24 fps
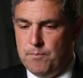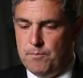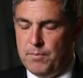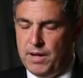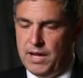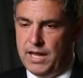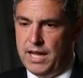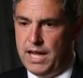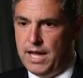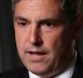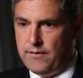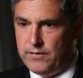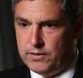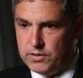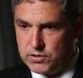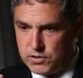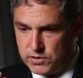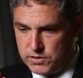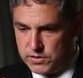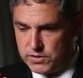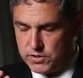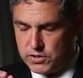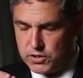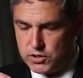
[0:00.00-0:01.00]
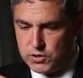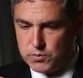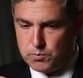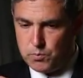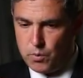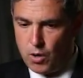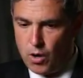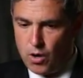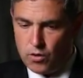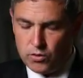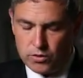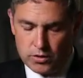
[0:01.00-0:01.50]
By having just this
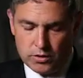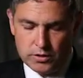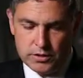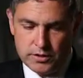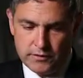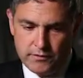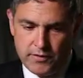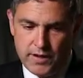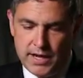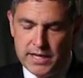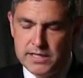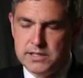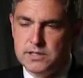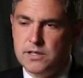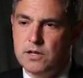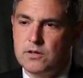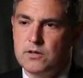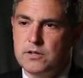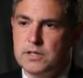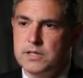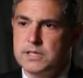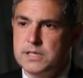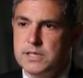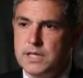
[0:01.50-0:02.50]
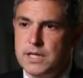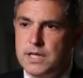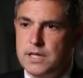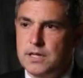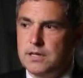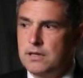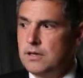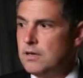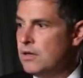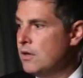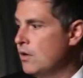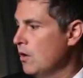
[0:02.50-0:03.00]
small little device under the
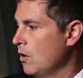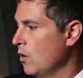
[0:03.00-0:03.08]
skin,